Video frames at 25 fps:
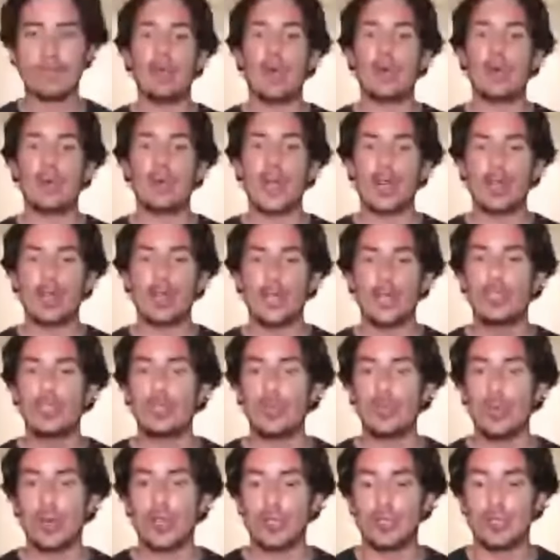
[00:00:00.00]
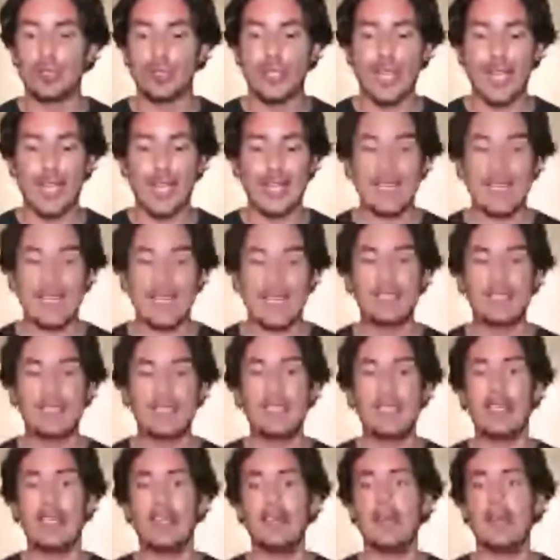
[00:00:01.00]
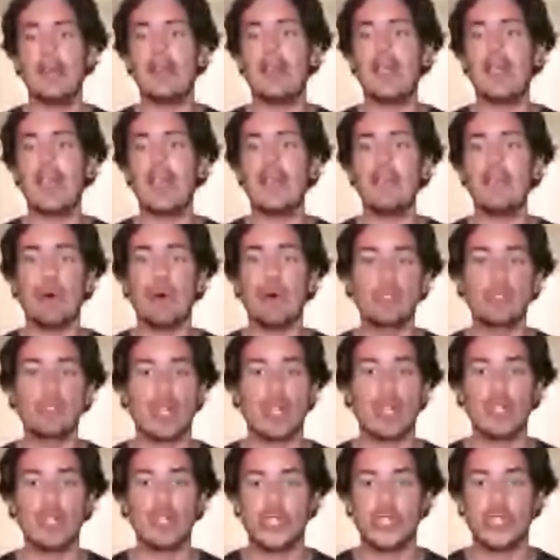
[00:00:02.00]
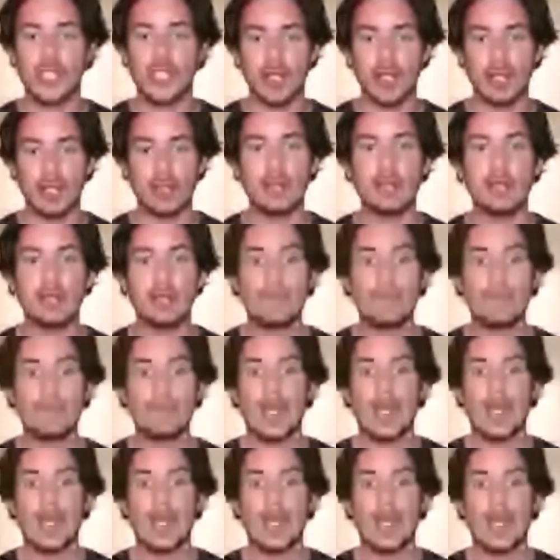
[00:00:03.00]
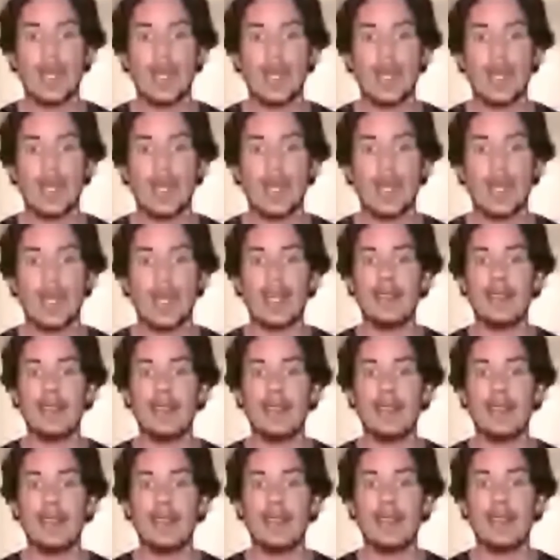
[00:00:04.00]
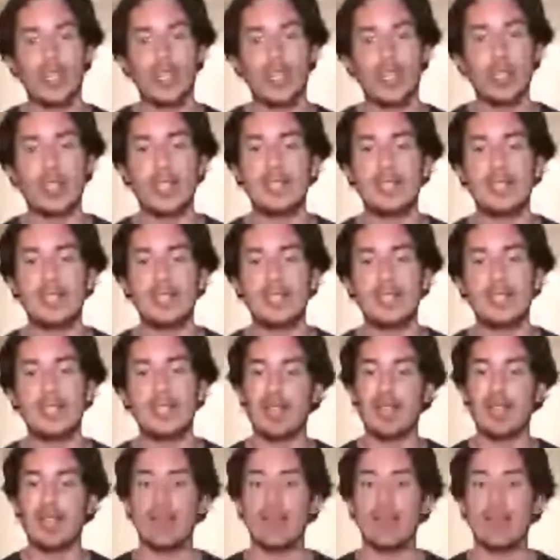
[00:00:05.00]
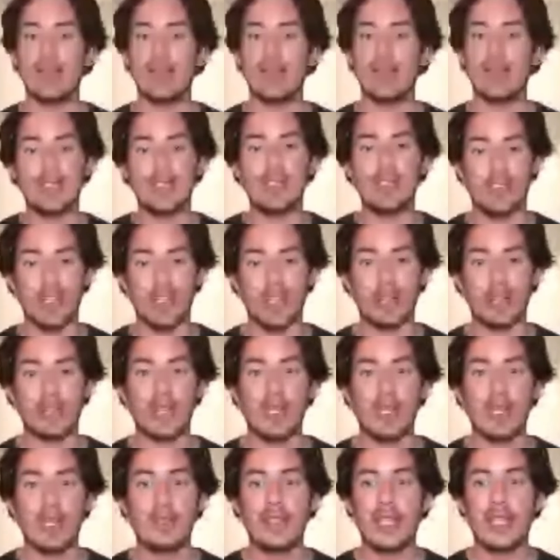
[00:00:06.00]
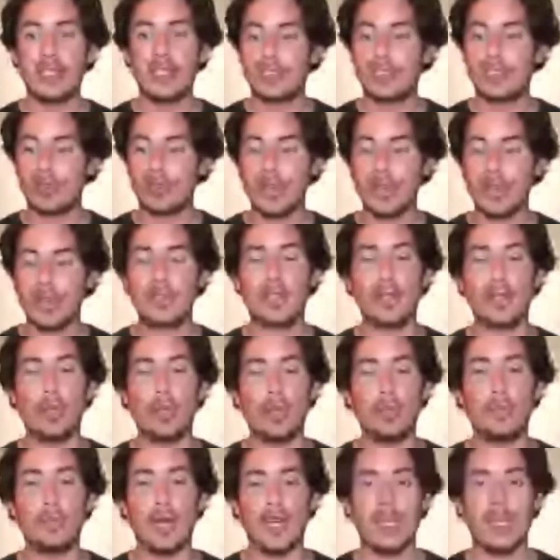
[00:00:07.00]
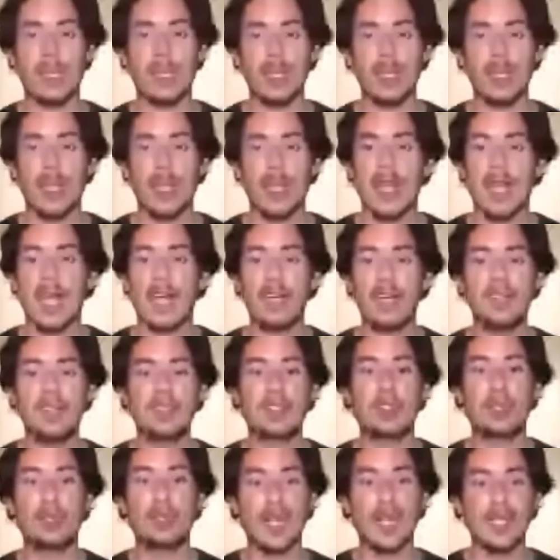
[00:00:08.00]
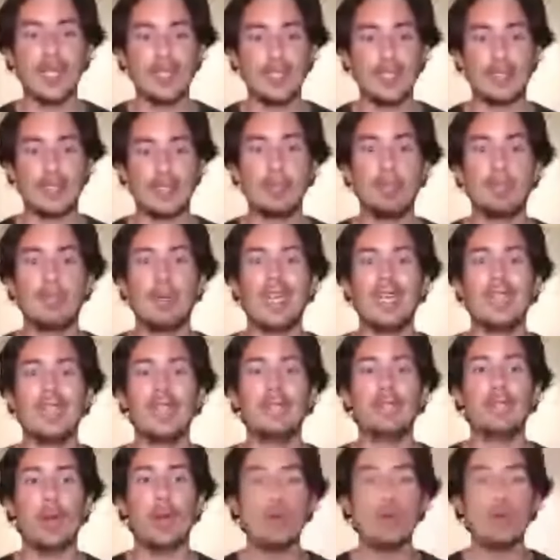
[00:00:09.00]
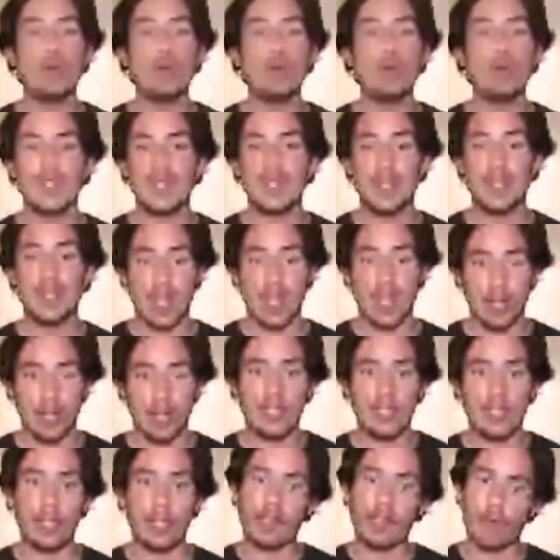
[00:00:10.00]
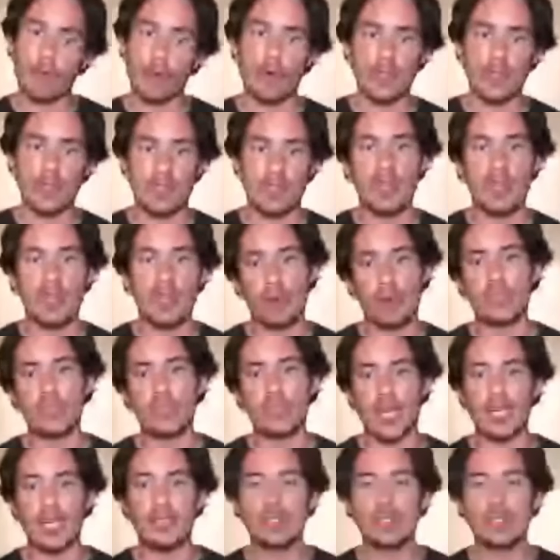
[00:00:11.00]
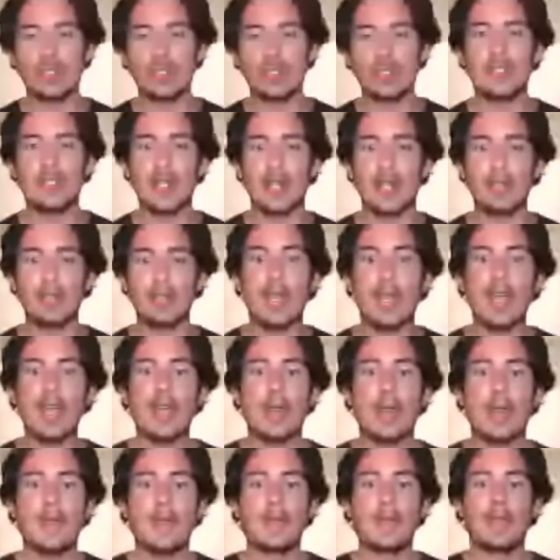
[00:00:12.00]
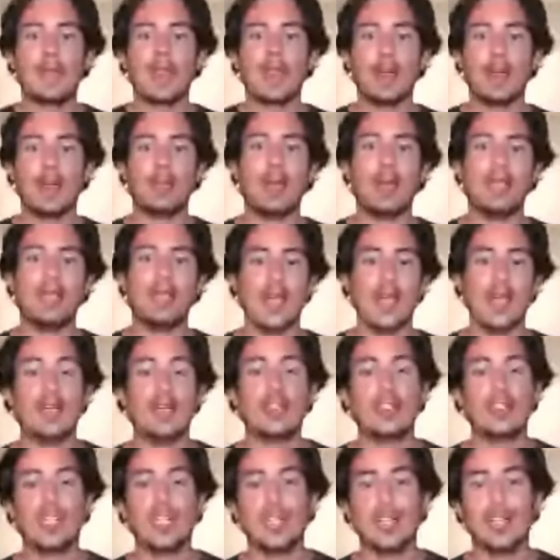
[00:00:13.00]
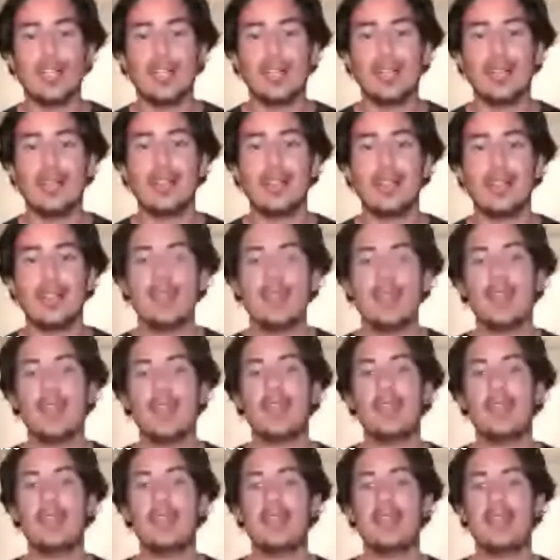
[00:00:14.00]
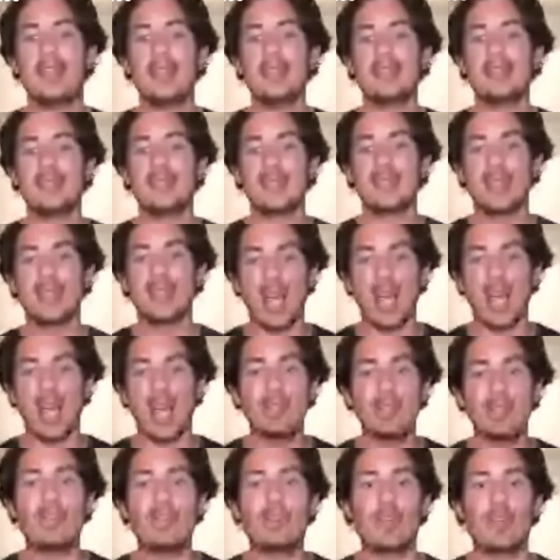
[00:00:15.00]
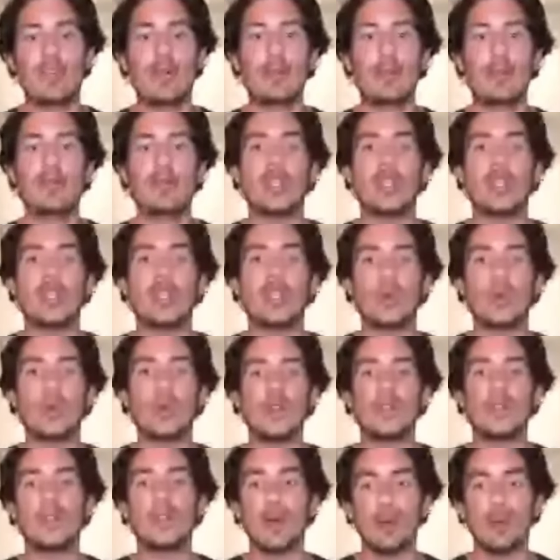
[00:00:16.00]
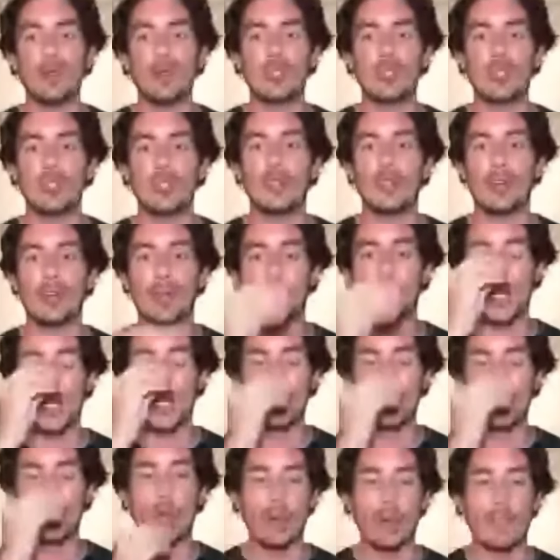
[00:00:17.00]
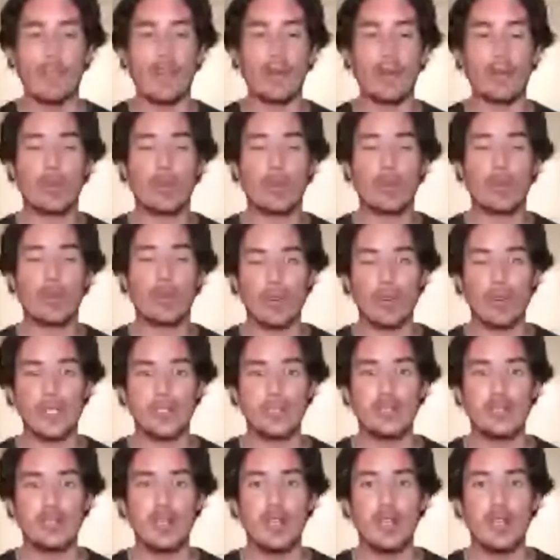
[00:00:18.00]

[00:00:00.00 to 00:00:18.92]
What we are going to work today is the emotional shield. Emotional shield is like a magnetical field that surrounds the whole body and is created by the emotions and the energy. Of course, emotion, energy is the same. By the energy that is coming from each one of the emotions from each one of our chakras.